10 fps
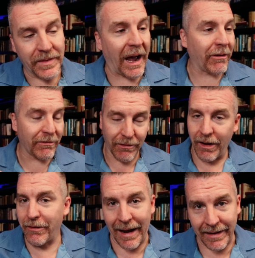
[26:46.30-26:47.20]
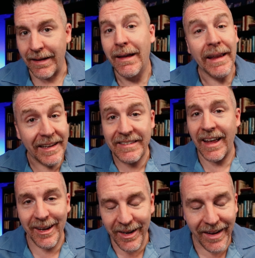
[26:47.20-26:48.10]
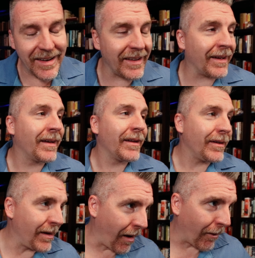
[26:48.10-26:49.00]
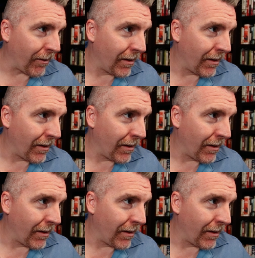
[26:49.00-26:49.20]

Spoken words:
Now, granted, is that a good idea? No.